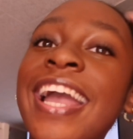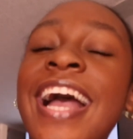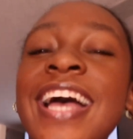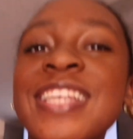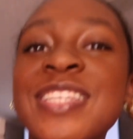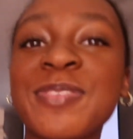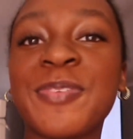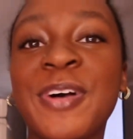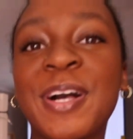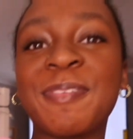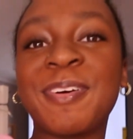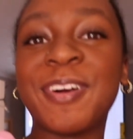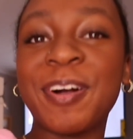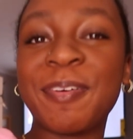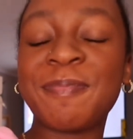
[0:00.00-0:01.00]
Hey guys,
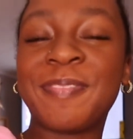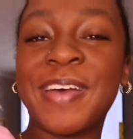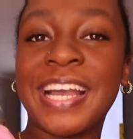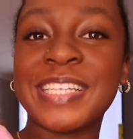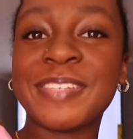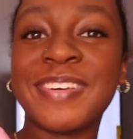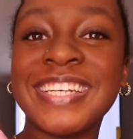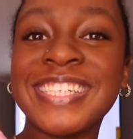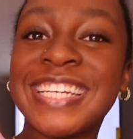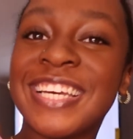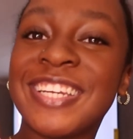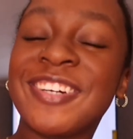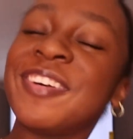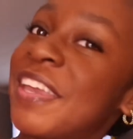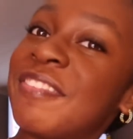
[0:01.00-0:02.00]
welcome or welcome back to my
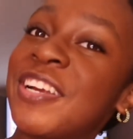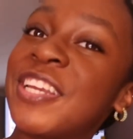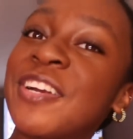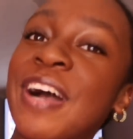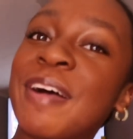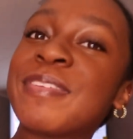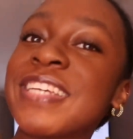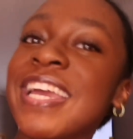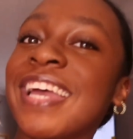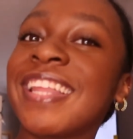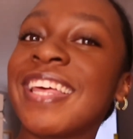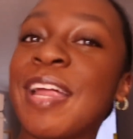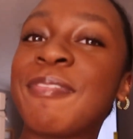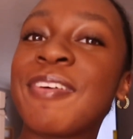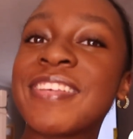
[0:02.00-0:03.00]
channel. If you're new, I'm
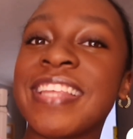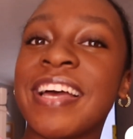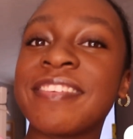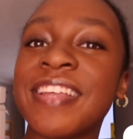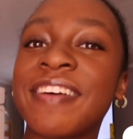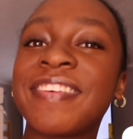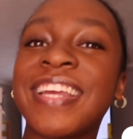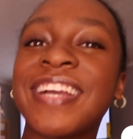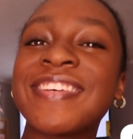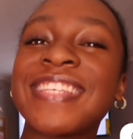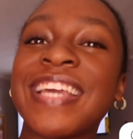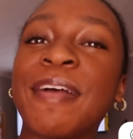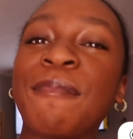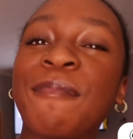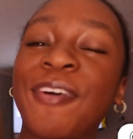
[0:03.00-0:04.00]
JaKayla and I post lifestyle
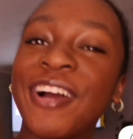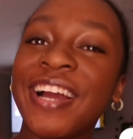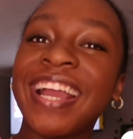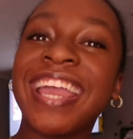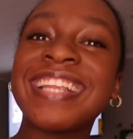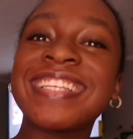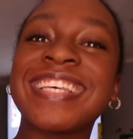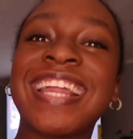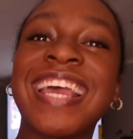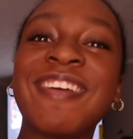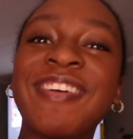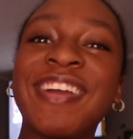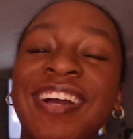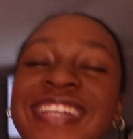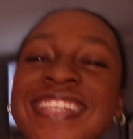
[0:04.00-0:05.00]
videos and more. And today
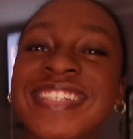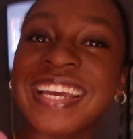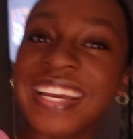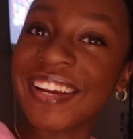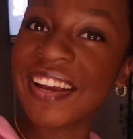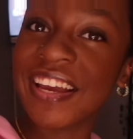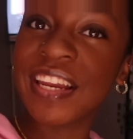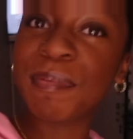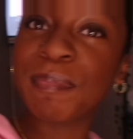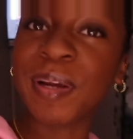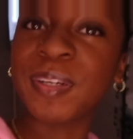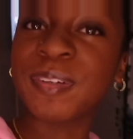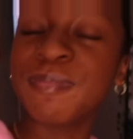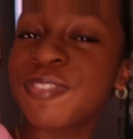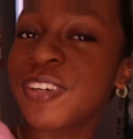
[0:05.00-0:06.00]
we are decorating
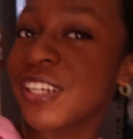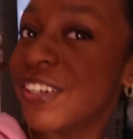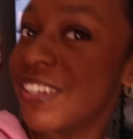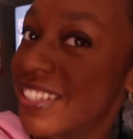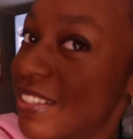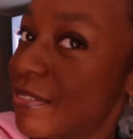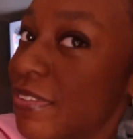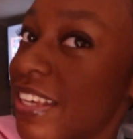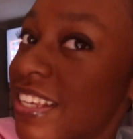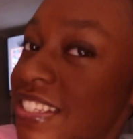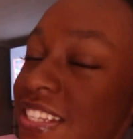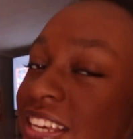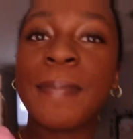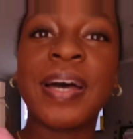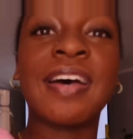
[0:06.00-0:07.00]
my room for
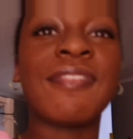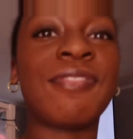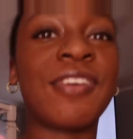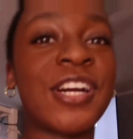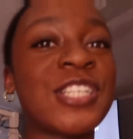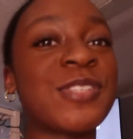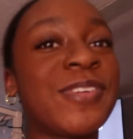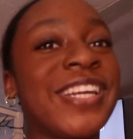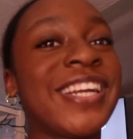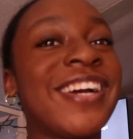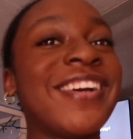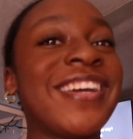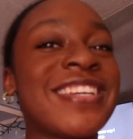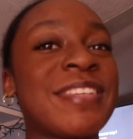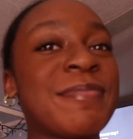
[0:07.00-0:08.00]
Christmas. But first we need to
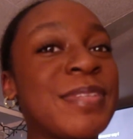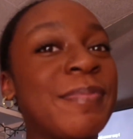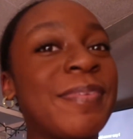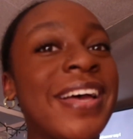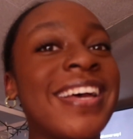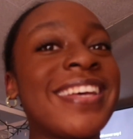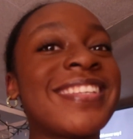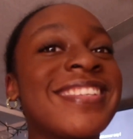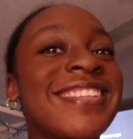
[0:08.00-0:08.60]
go get some supplies.